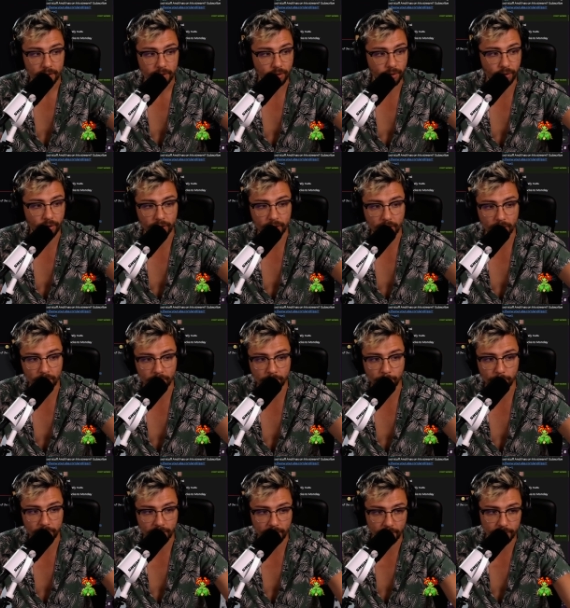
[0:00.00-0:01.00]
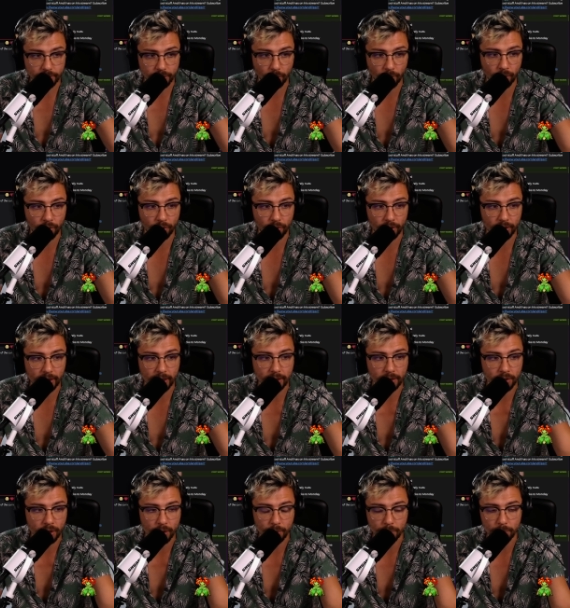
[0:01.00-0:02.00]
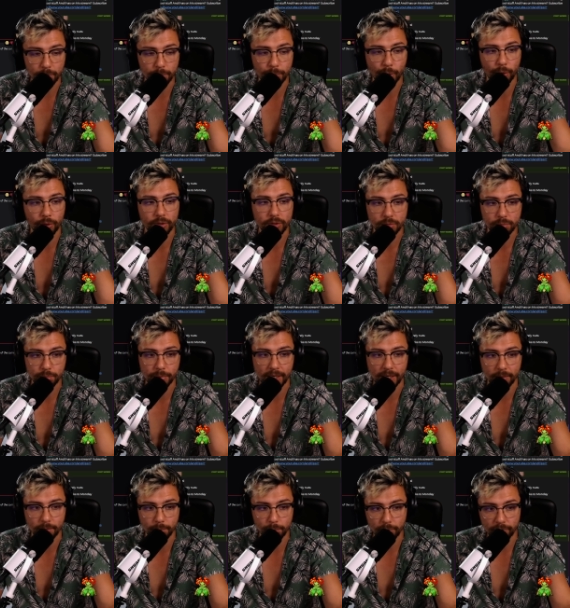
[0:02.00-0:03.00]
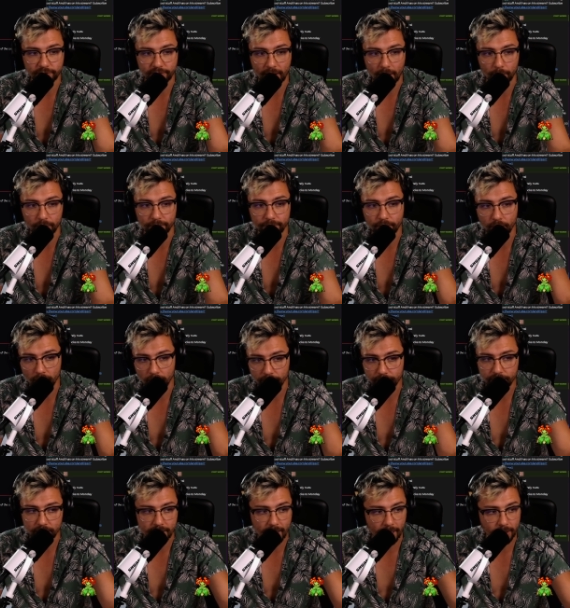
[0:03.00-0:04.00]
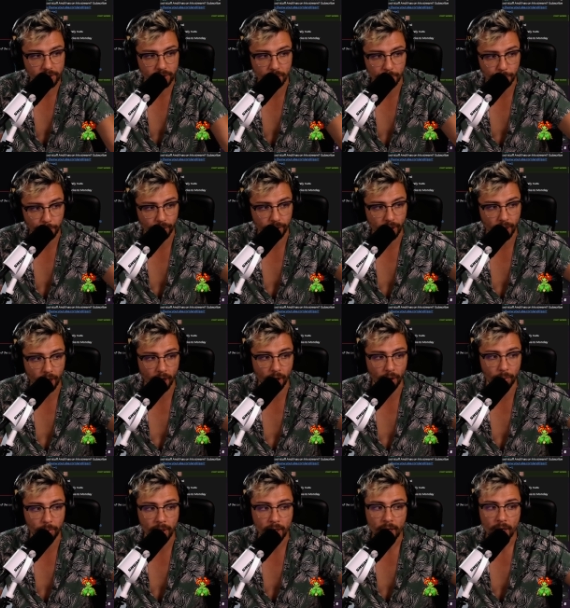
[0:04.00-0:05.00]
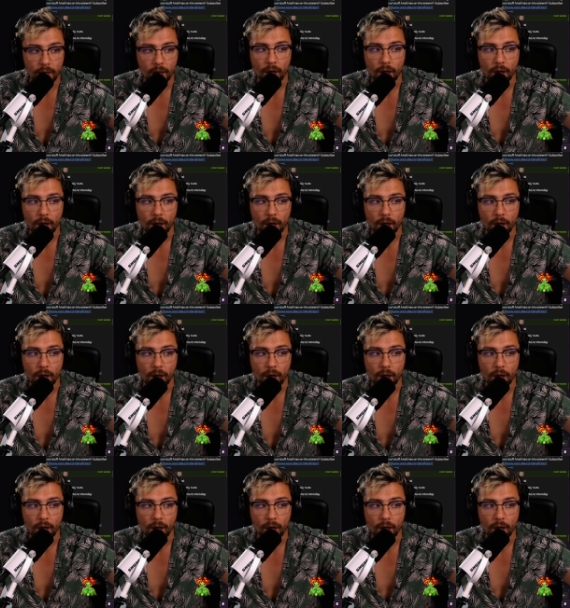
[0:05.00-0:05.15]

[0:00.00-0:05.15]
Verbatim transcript: Look, there's already new bugs being found for Decks 2.0,